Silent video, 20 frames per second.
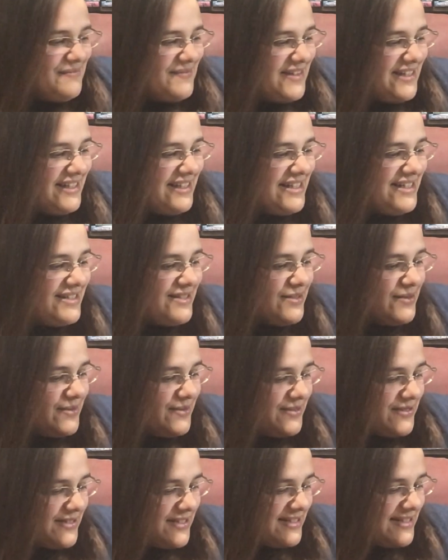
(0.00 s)
Liz
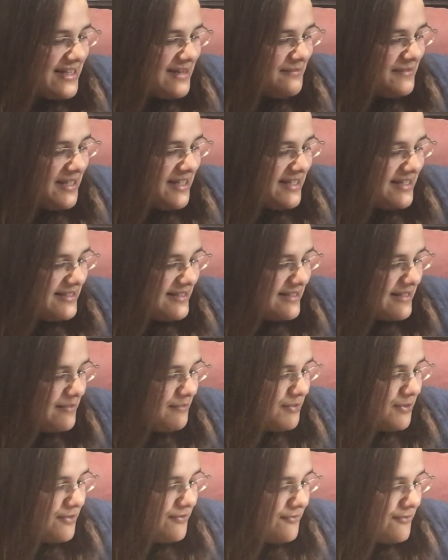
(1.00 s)
also sent me some
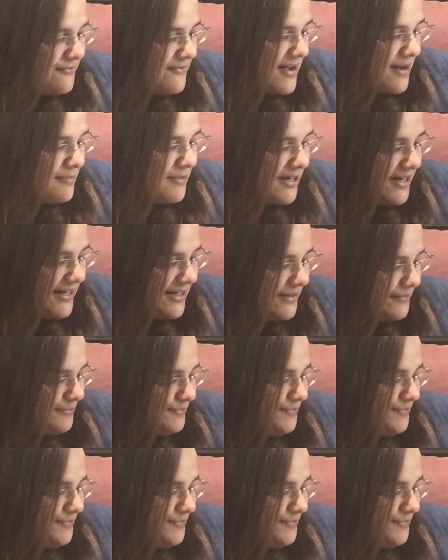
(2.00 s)
beautiful fabric.